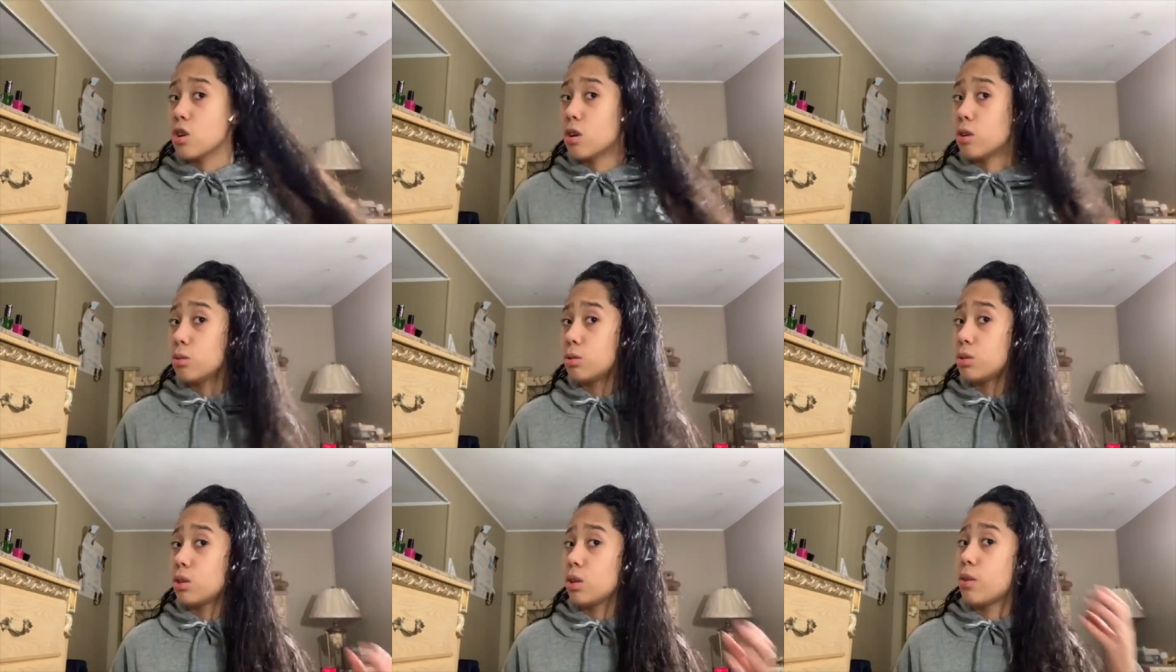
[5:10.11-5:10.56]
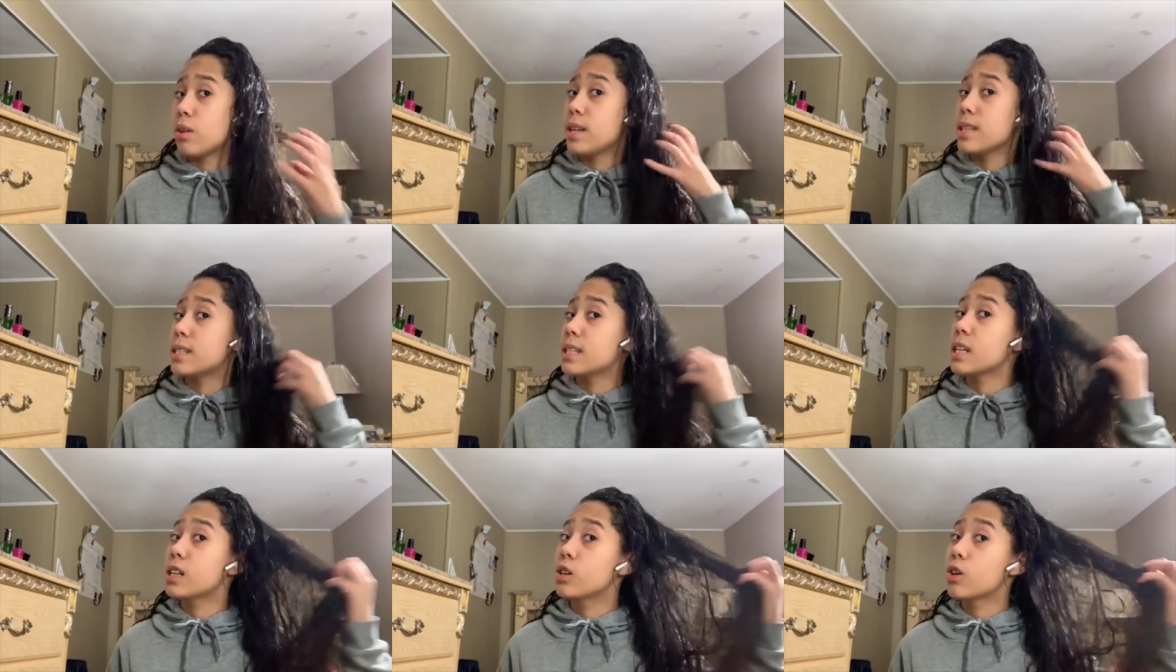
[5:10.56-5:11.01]
so
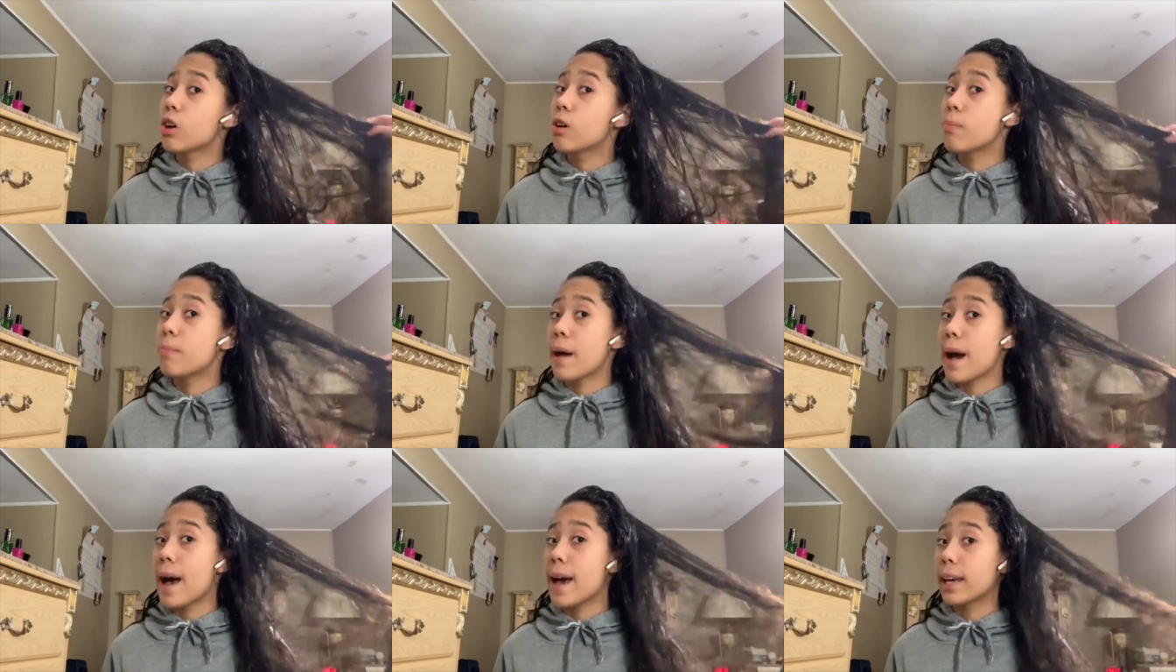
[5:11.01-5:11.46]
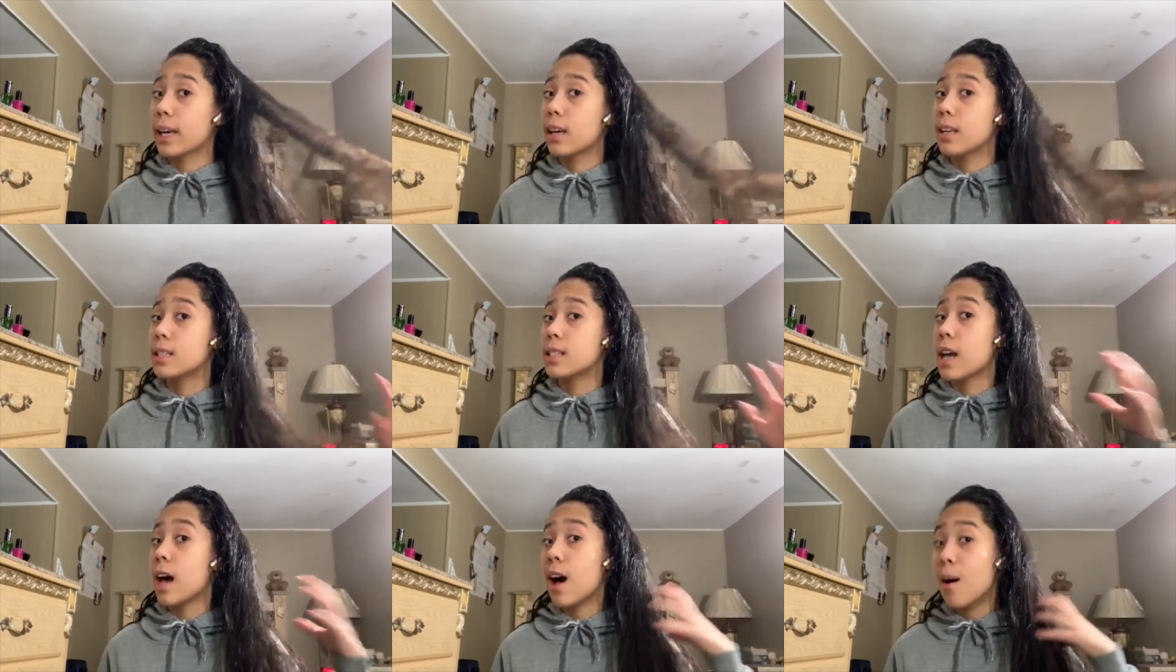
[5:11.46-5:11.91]
it did grow back.
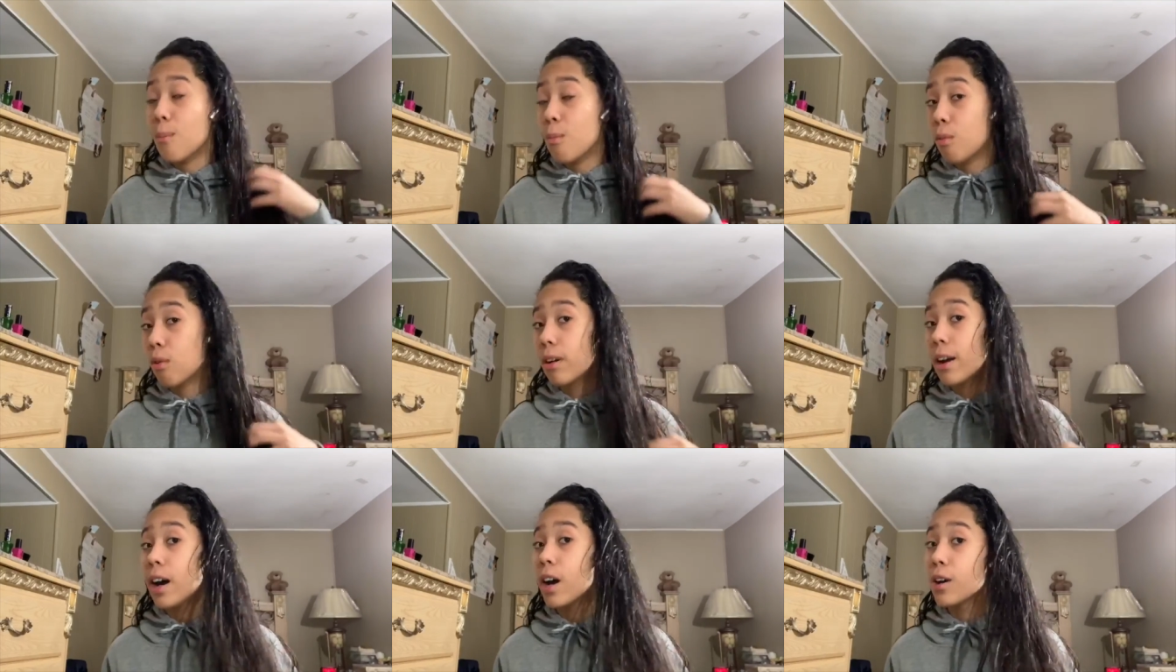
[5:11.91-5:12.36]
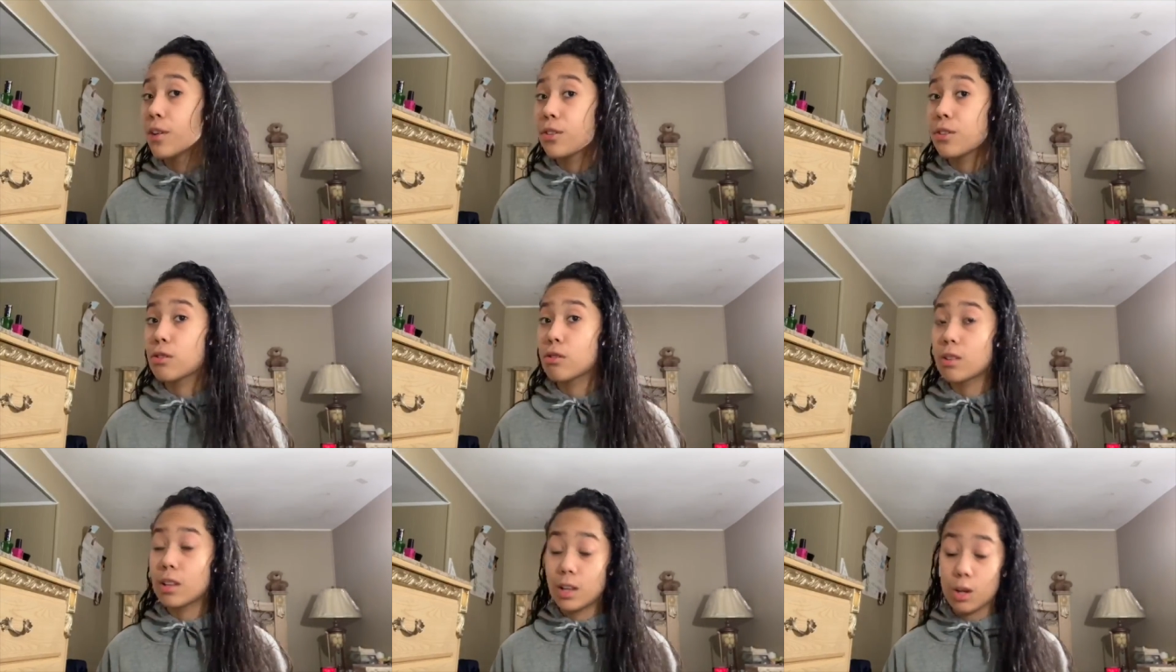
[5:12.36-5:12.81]
It's more
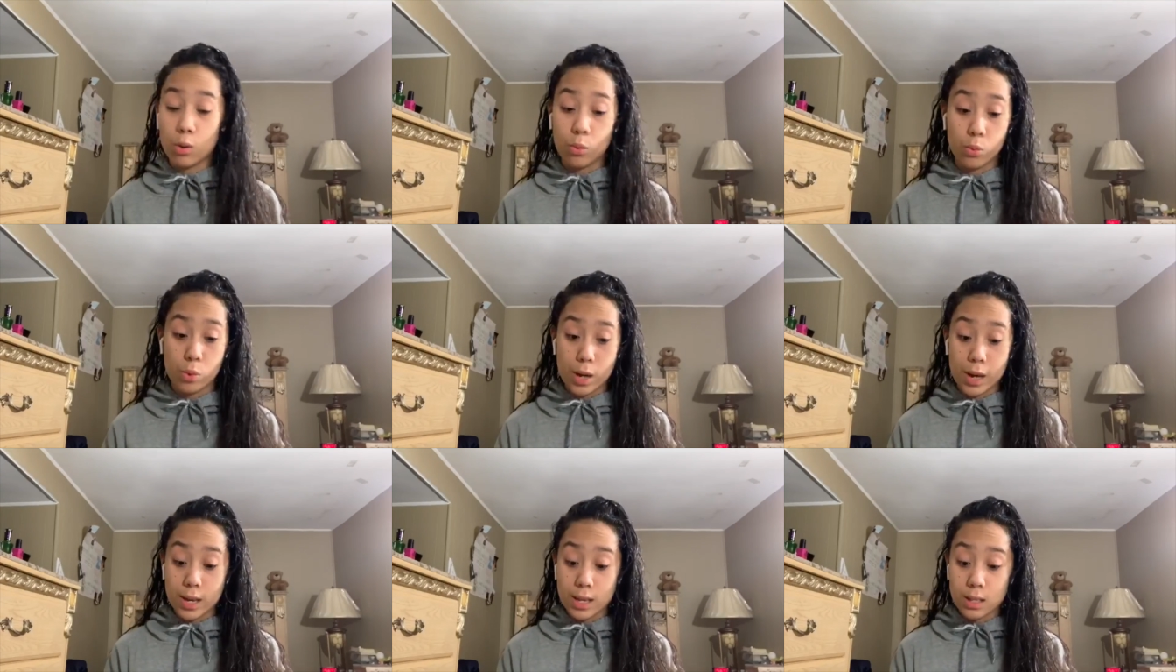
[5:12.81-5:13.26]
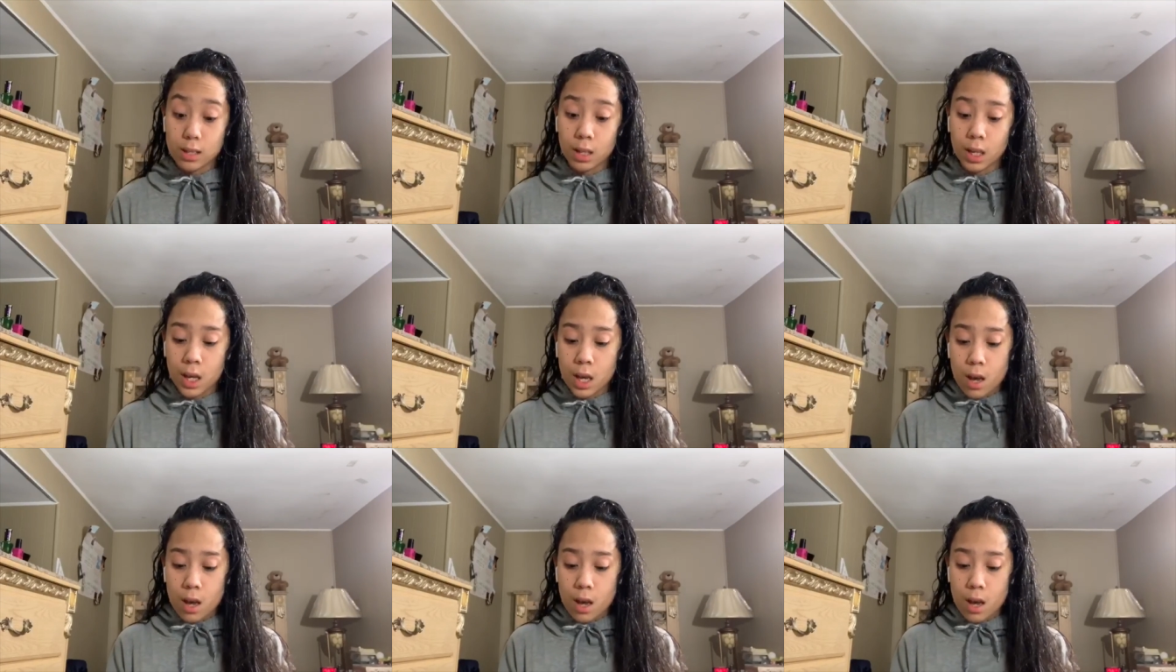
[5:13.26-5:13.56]
healthier than it was.